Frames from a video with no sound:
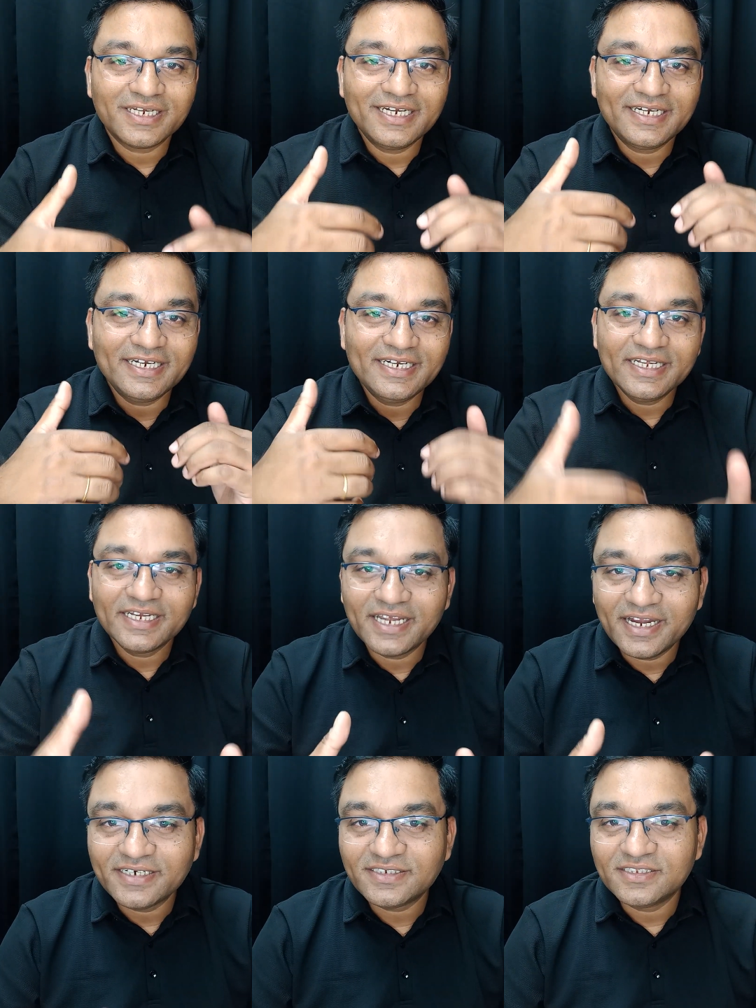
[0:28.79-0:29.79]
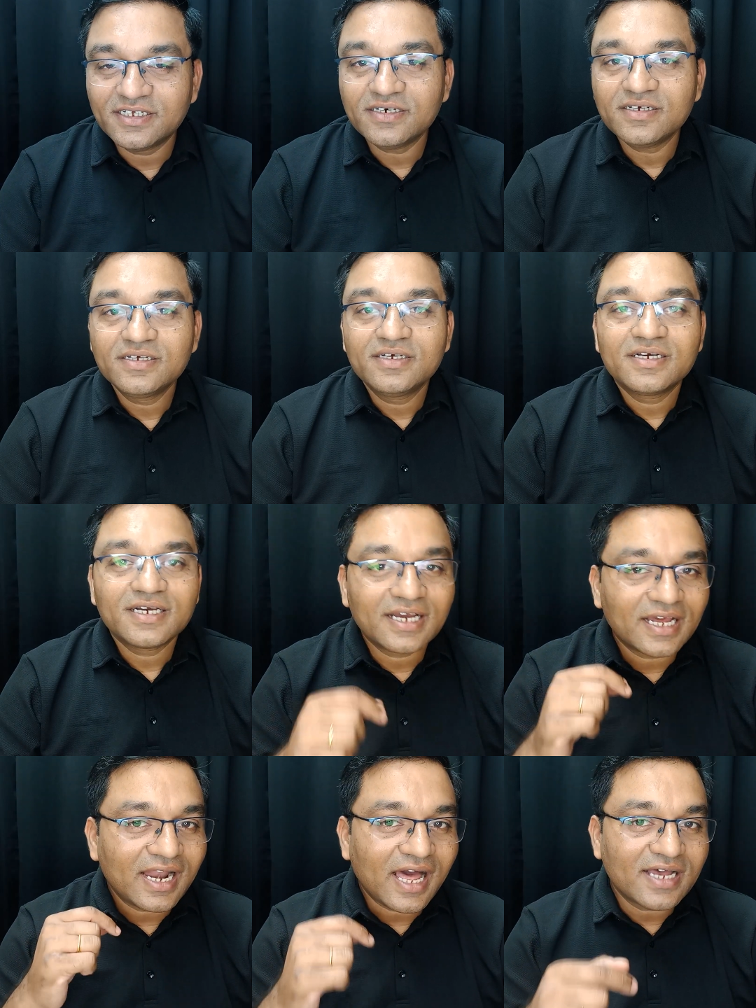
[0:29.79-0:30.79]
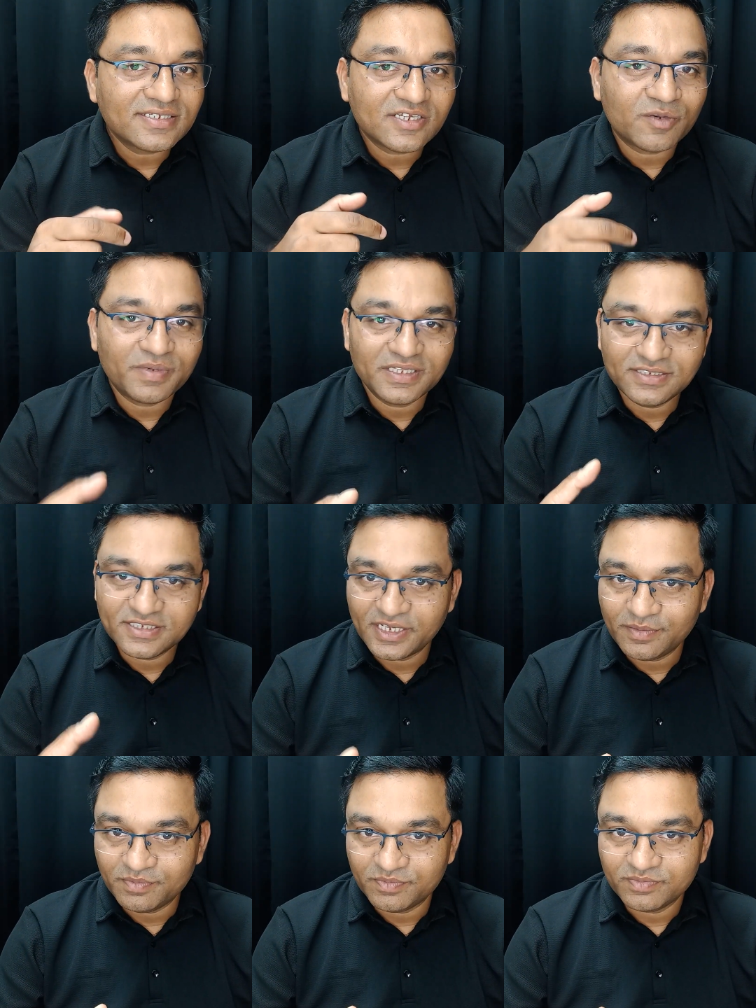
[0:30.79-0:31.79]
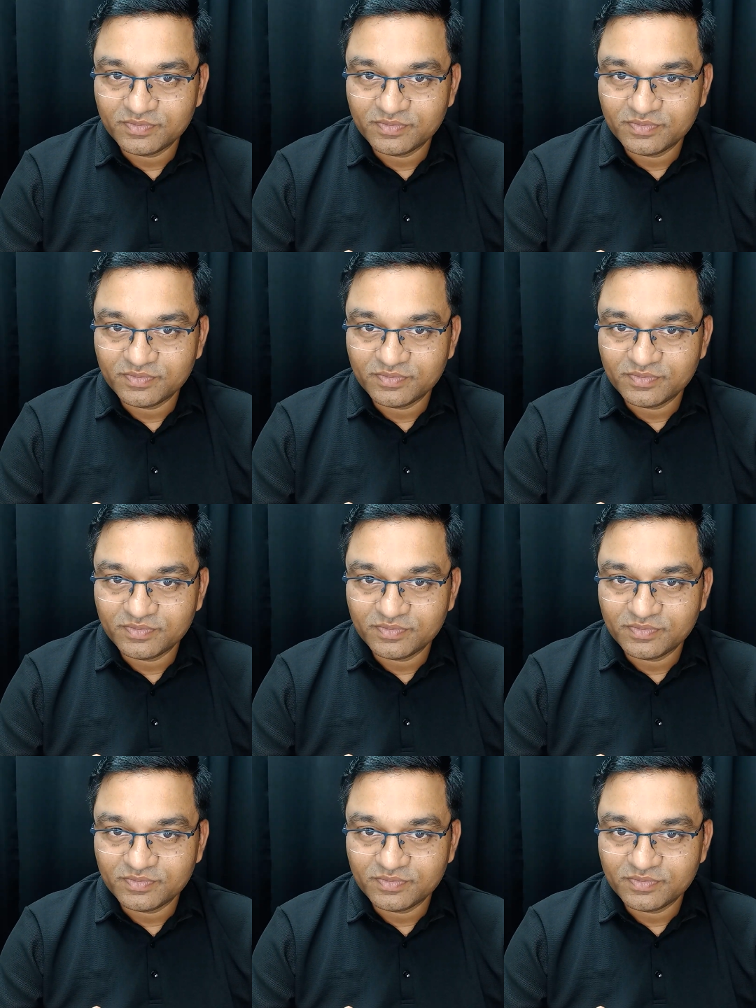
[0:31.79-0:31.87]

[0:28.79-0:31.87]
it indicates the class of enzyme.